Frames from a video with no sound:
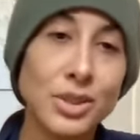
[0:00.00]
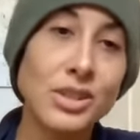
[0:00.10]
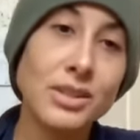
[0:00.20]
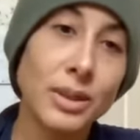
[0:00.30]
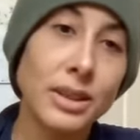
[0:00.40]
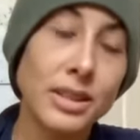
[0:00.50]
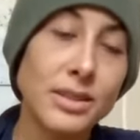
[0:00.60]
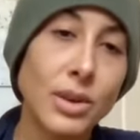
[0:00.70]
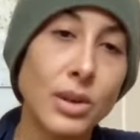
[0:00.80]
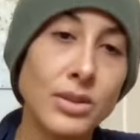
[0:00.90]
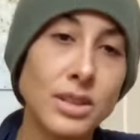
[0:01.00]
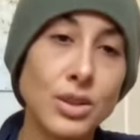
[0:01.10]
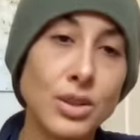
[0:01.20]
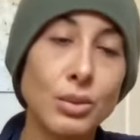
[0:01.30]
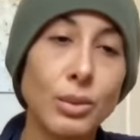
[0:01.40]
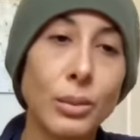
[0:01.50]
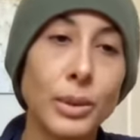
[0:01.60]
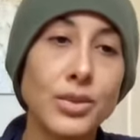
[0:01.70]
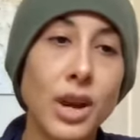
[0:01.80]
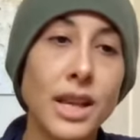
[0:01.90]
which is what this falls into, where
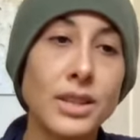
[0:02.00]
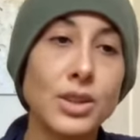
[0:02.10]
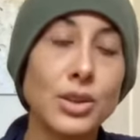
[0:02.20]
we try